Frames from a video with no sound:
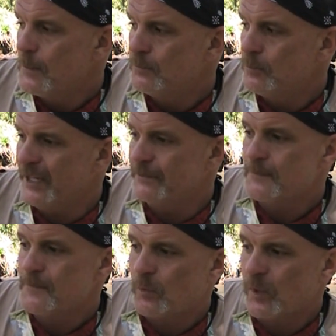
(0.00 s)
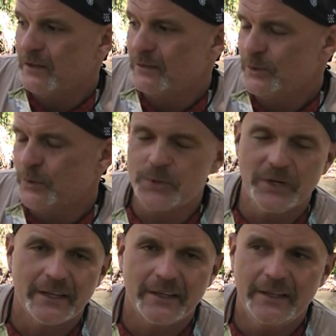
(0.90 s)
But cool
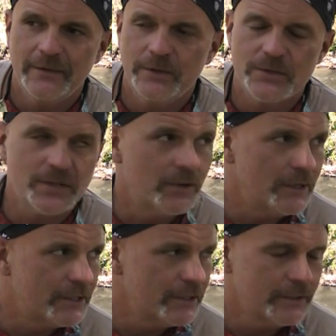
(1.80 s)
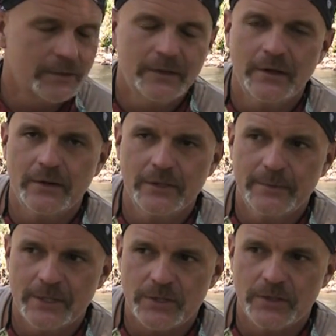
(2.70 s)
trick. If you're in salt water, only
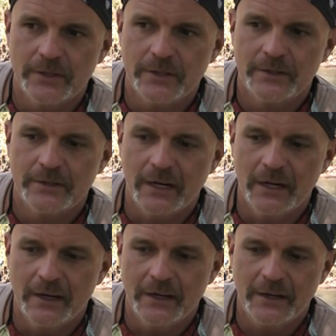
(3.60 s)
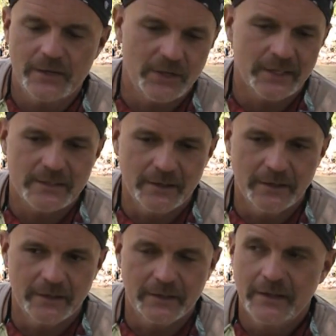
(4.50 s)
measure nitrate.
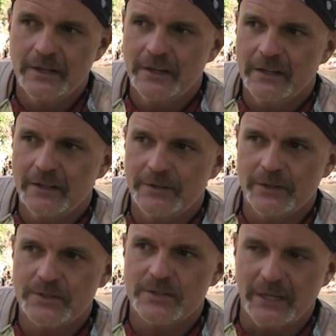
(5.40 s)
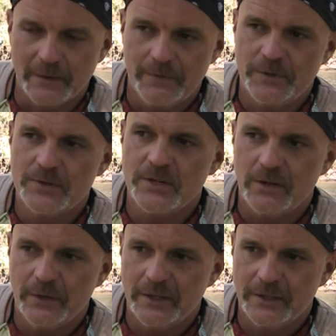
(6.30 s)
Or if you're in
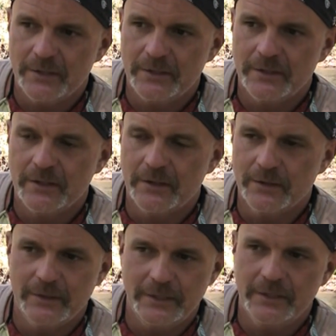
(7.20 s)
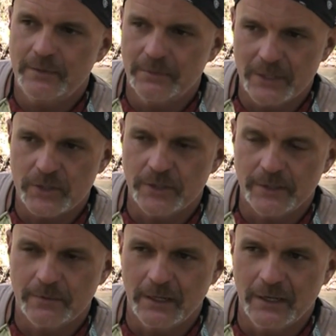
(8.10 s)
salt water, only
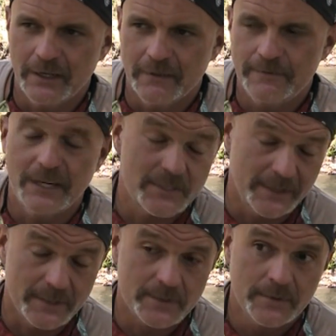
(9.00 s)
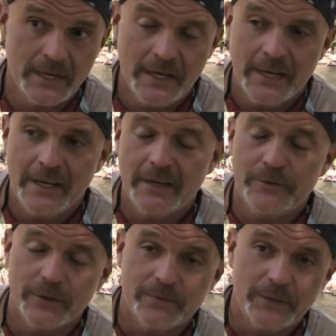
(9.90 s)
measure phosphates. If
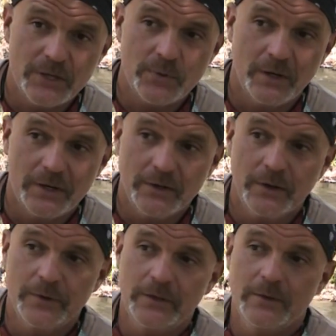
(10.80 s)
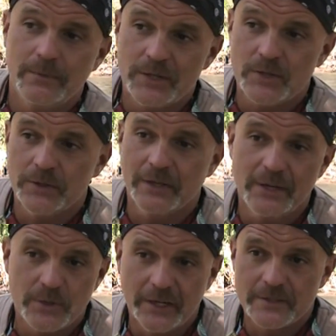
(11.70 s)
you're in fresh water, only measure
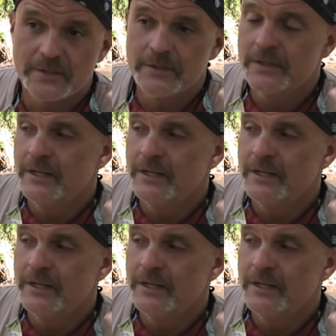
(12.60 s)
nitrates.